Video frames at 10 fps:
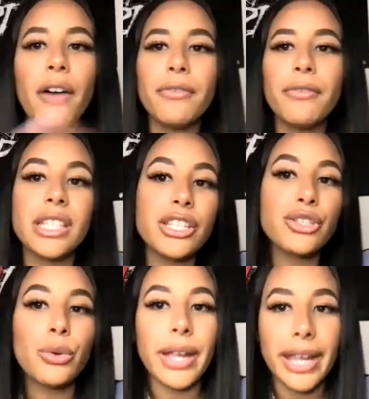of
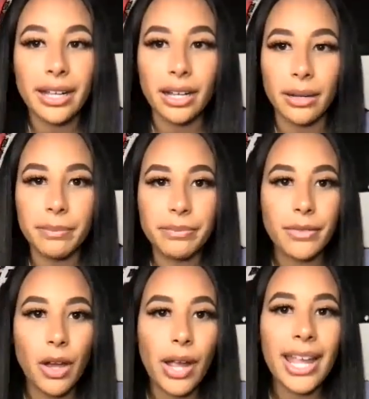residual income,
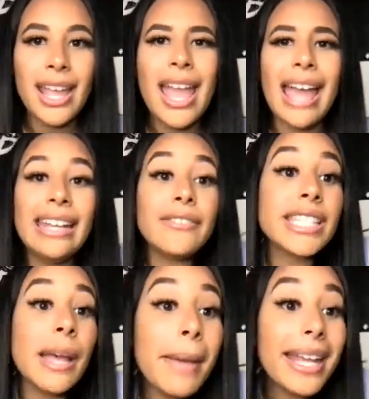okay? And if
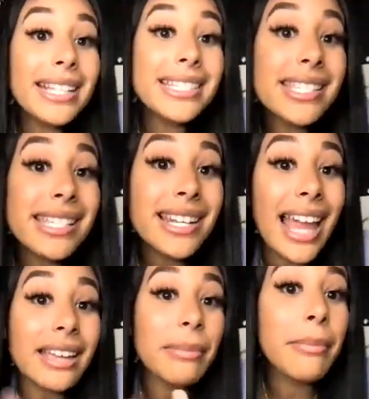somebody doesn't
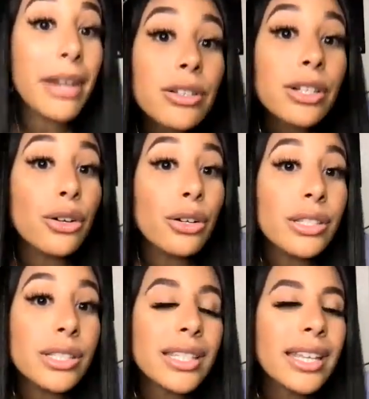like
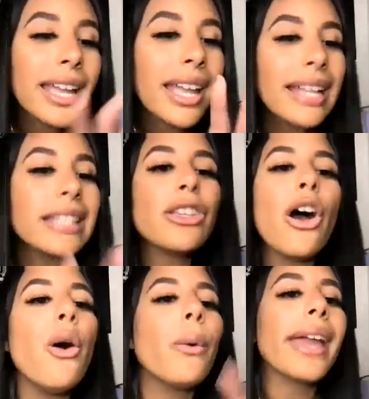miracles, it's
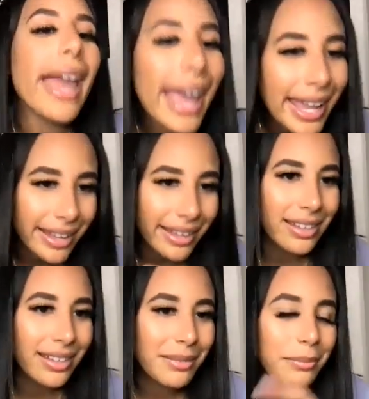okay
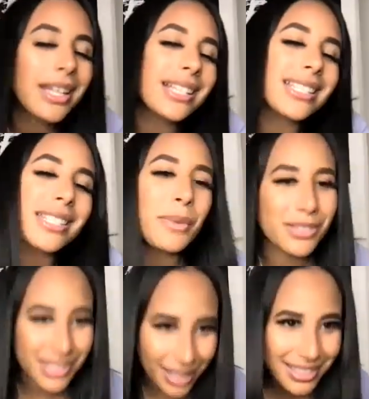because someone
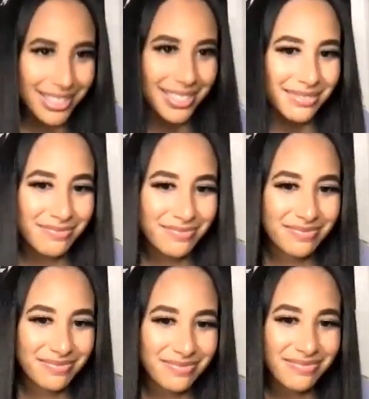else does,
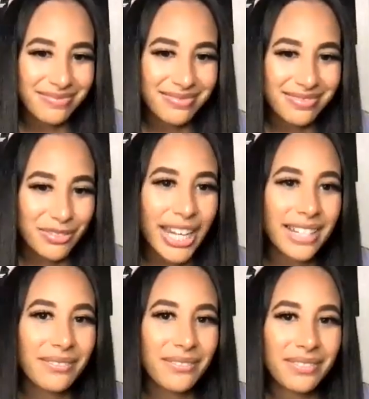right?
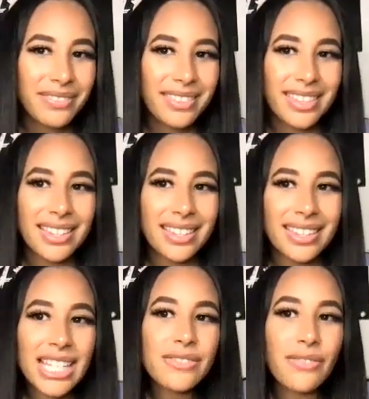
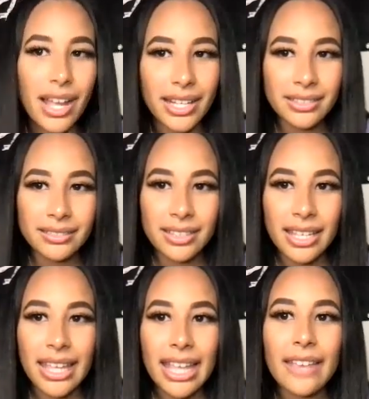That's fine.
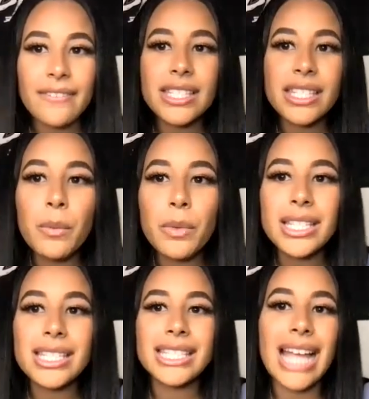If someone
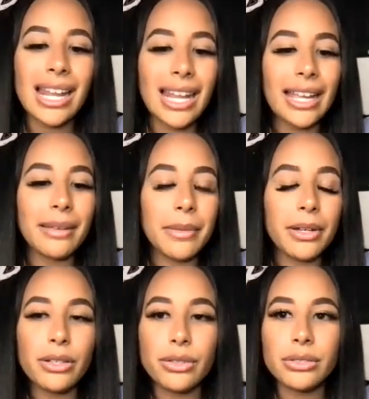does not like
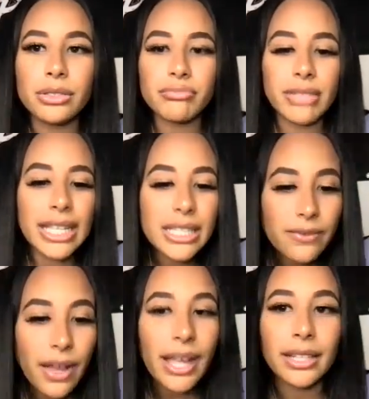miracles, it's
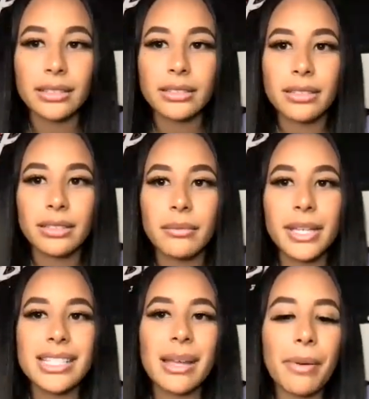fine
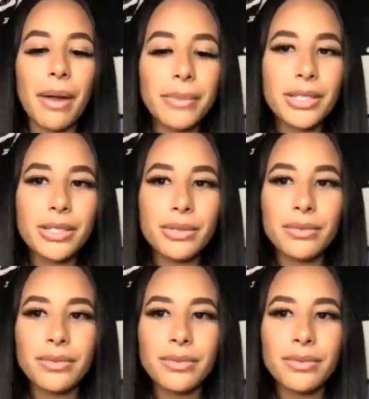because I promise you,